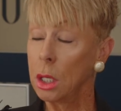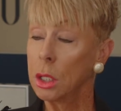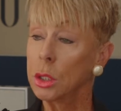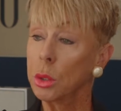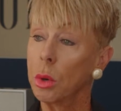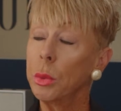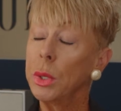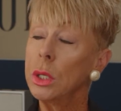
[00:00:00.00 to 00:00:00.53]

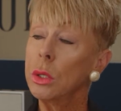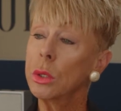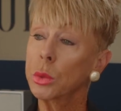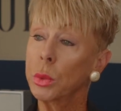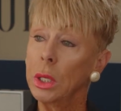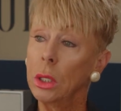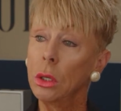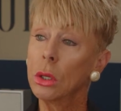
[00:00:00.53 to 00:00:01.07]
So what we do is
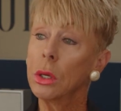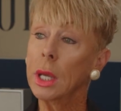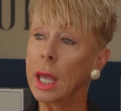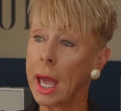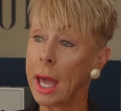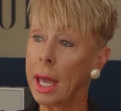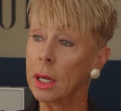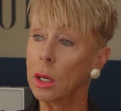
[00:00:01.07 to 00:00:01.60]
we look
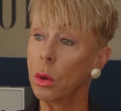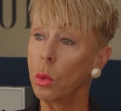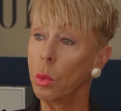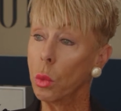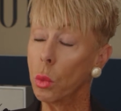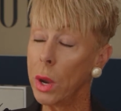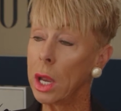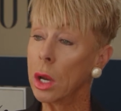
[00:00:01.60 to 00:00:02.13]
at
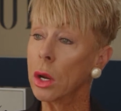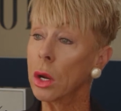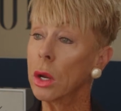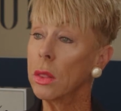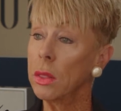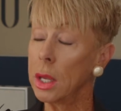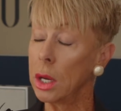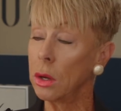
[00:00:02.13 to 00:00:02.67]
where
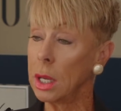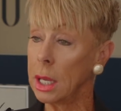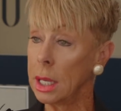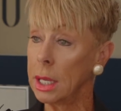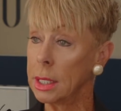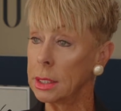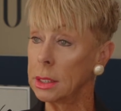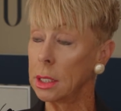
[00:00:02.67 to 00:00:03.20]
there
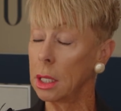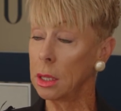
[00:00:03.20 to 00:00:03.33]
is